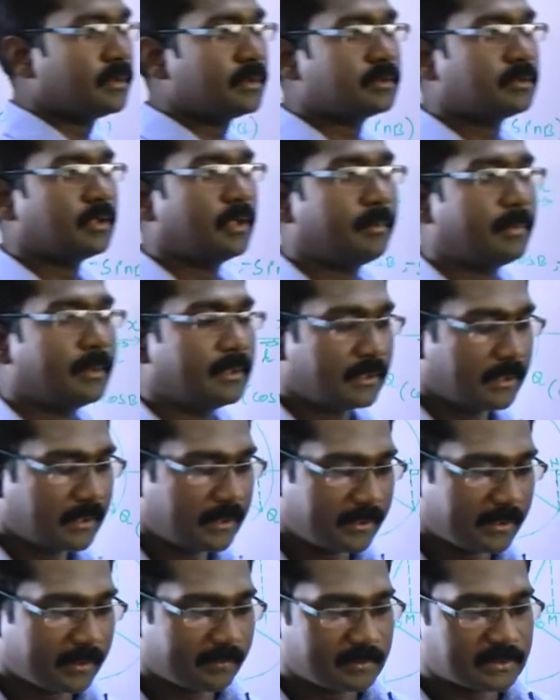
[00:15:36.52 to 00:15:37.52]
So, this
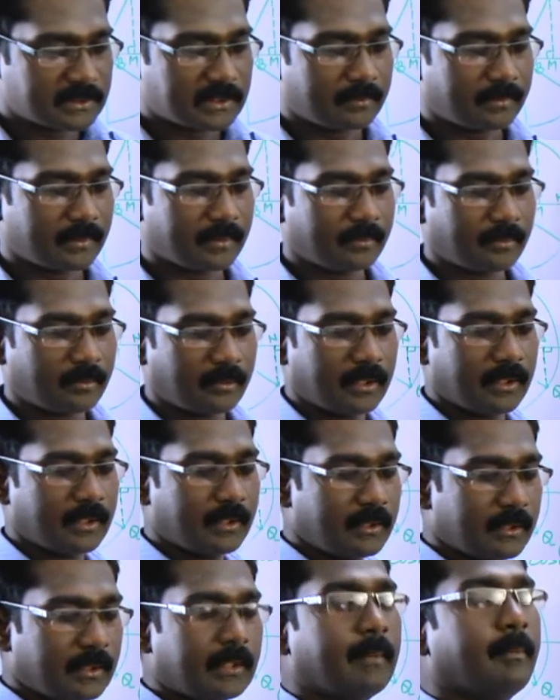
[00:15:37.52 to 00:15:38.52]
is equation number 2.
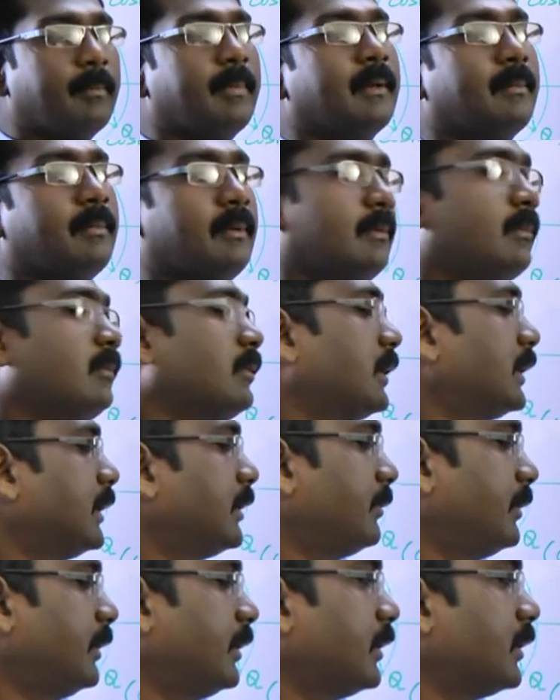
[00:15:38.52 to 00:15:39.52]

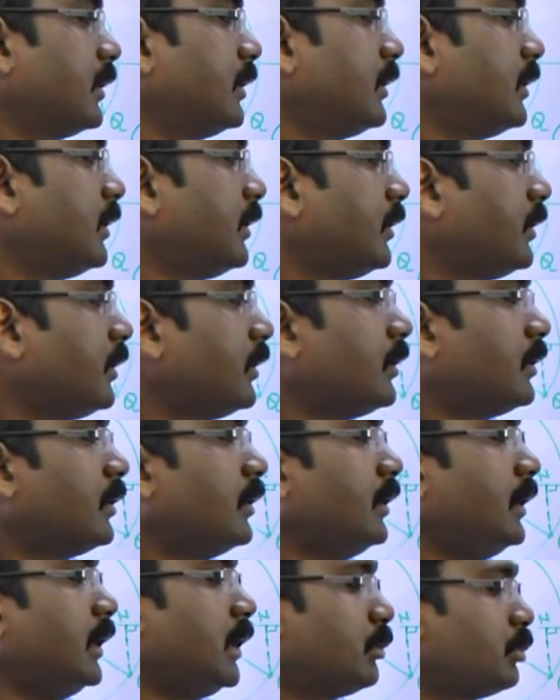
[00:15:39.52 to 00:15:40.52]
Compare
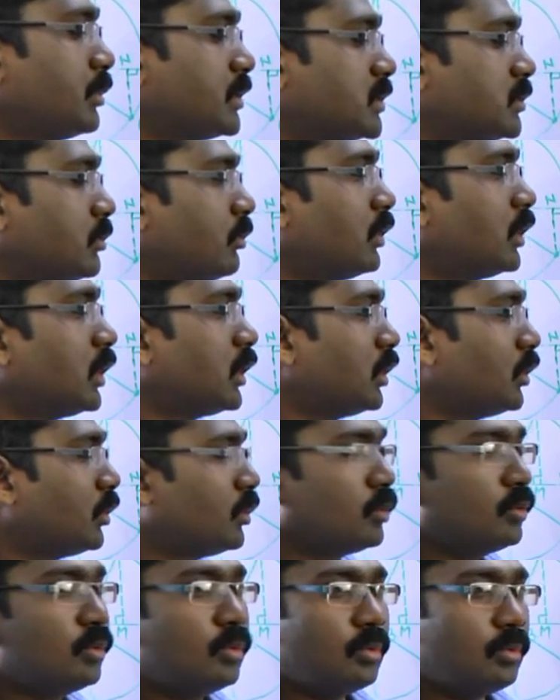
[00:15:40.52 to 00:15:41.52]
equation 1 and
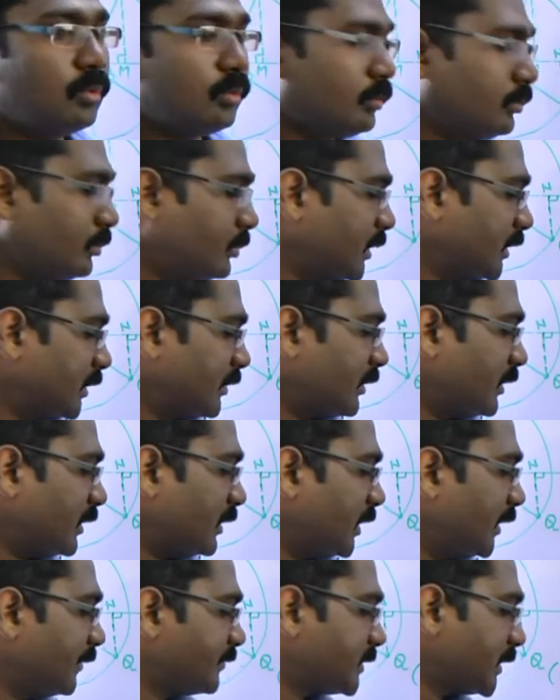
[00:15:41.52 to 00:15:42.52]
2.
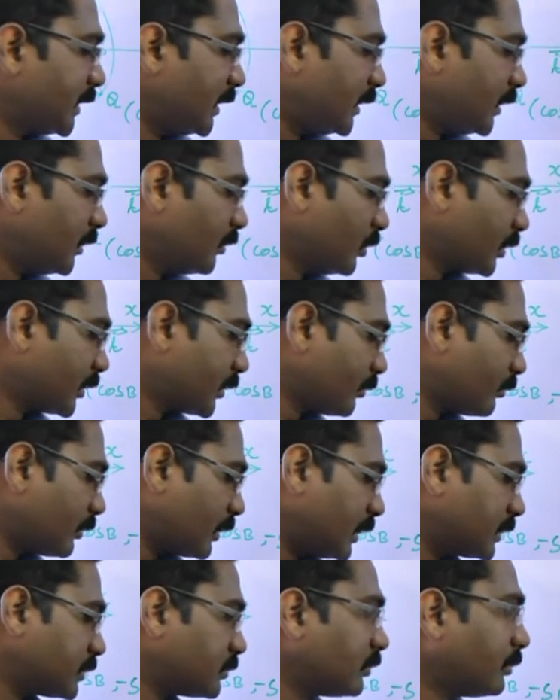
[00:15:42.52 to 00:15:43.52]
Left side OQ
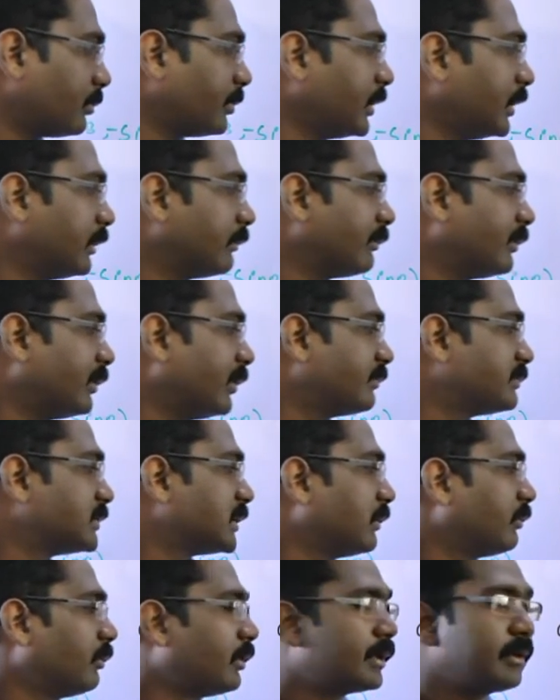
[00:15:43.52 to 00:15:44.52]
cross OP, left
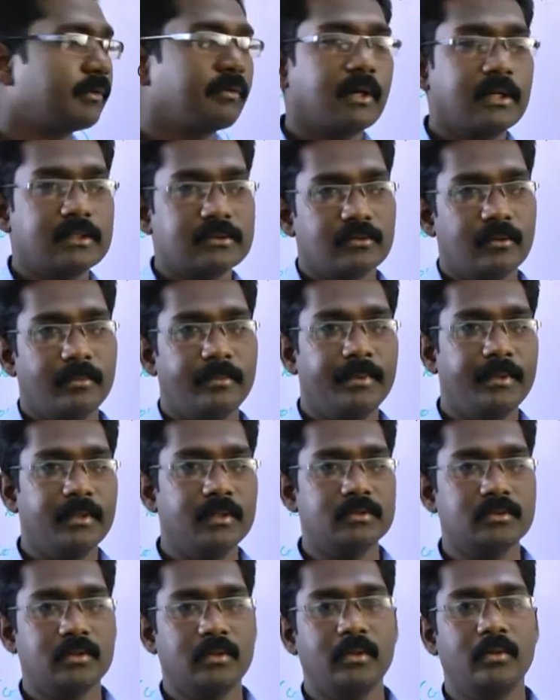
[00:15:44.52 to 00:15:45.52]
side OQ cross
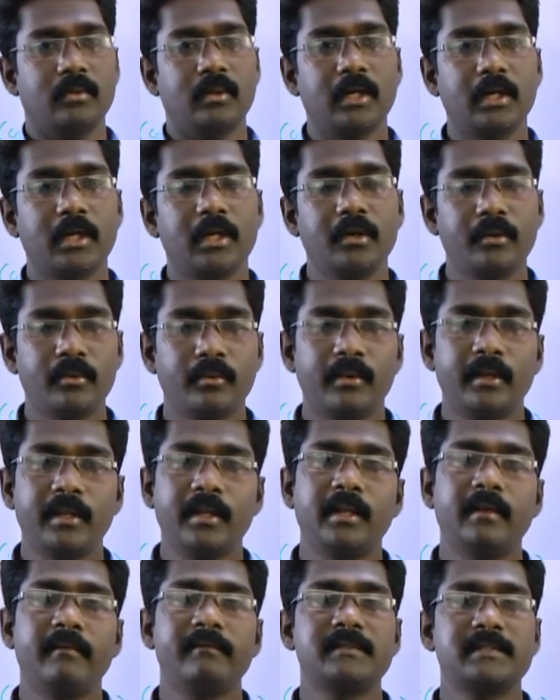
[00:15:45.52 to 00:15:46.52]
OP. So, 1 and 2
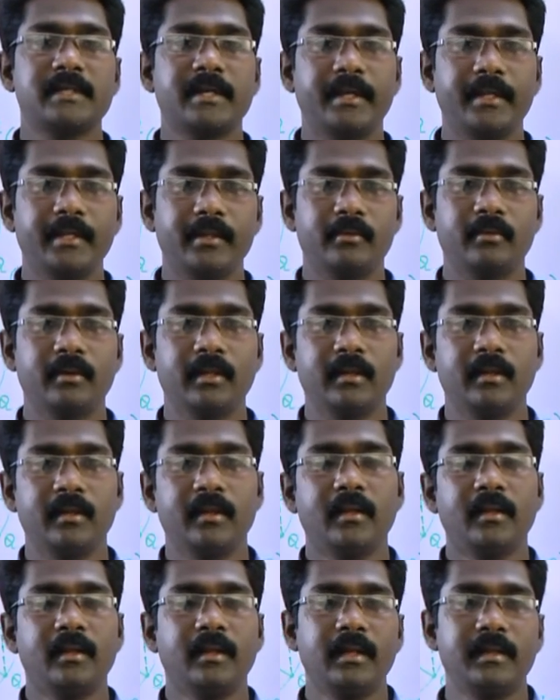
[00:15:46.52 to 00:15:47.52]
la left side equal.
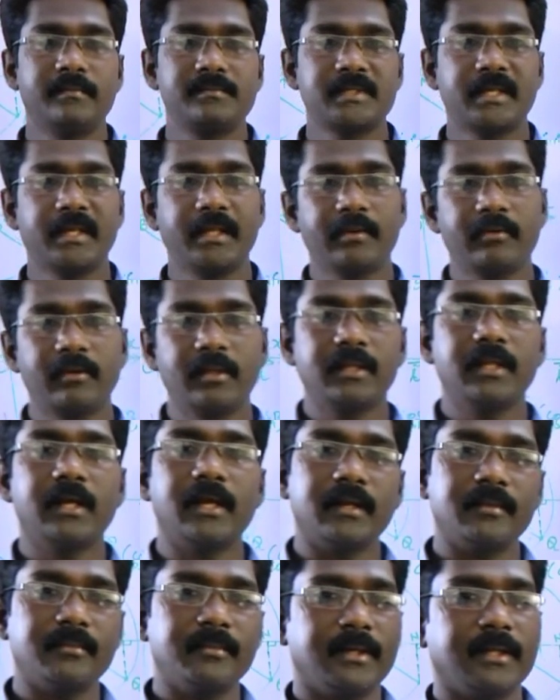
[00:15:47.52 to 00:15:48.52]
Left side equal and
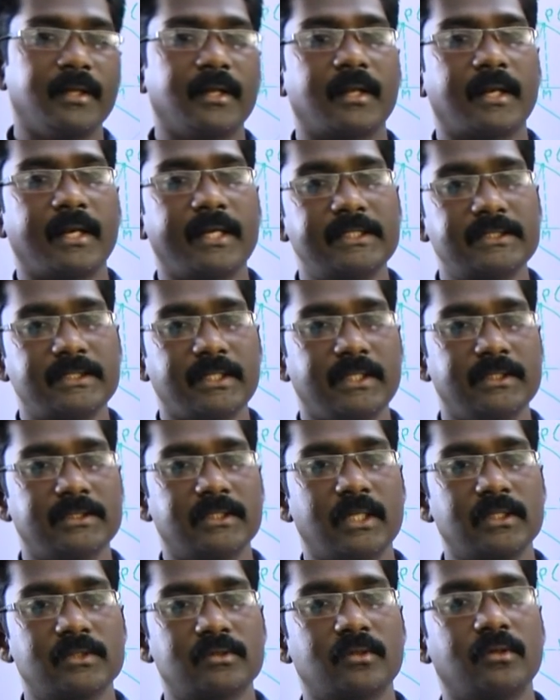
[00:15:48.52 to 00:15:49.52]
automatically right side is
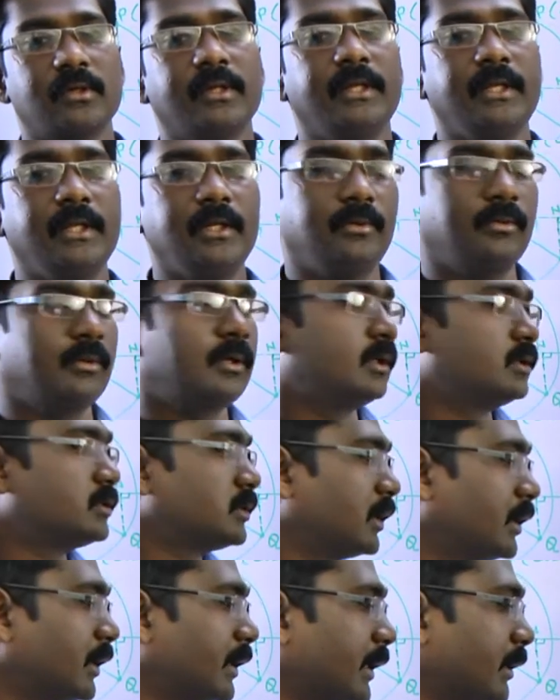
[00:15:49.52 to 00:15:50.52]
also equal.
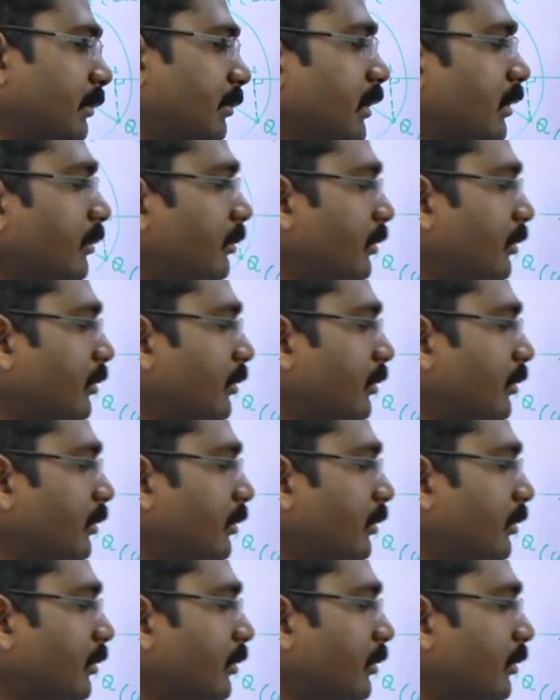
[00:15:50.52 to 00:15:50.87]
So, that's what we're